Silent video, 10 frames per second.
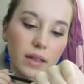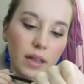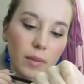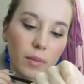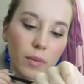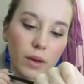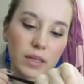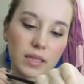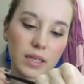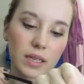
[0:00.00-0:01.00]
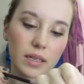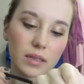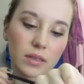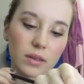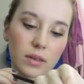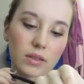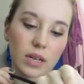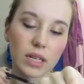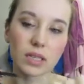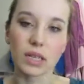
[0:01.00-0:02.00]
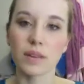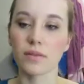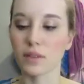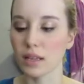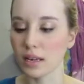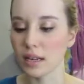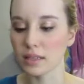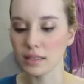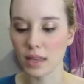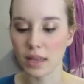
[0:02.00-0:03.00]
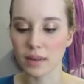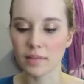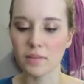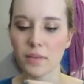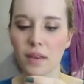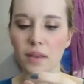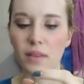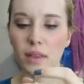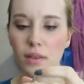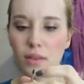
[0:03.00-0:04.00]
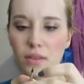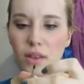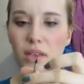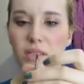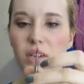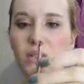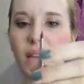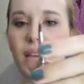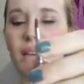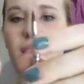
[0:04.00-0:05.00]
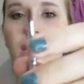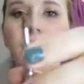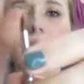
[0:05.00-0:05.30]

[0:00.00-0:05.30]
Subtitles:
like pointy, so it draws like a really nice line. The only thing I don't like is that the